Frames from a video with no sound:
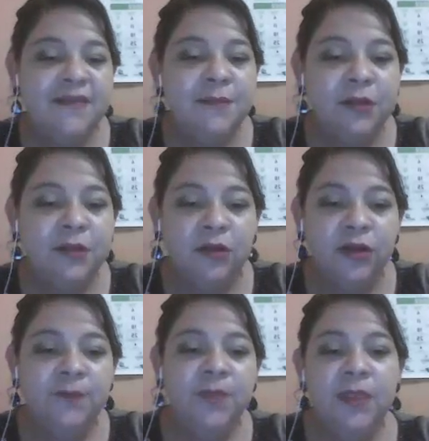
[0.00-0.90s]

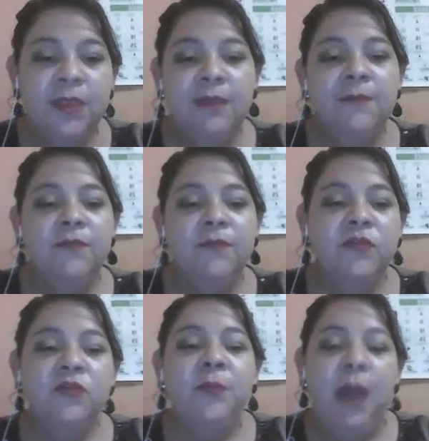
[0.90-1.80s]
similar
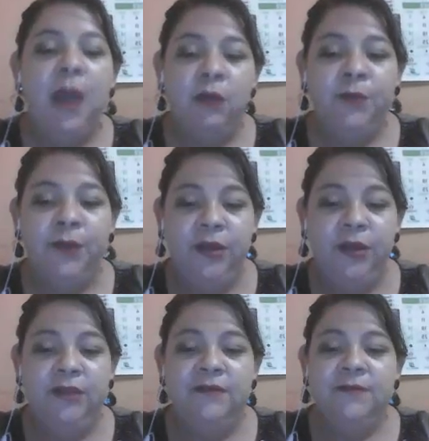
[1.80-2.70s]
to
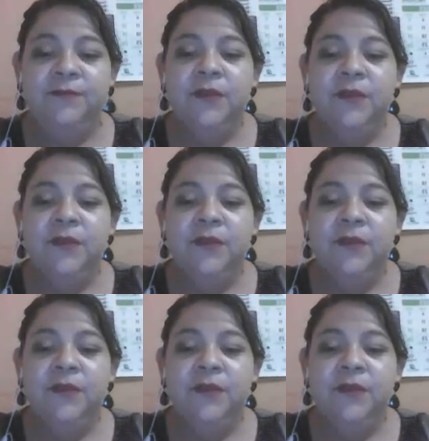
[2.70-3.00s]
PowerPoint.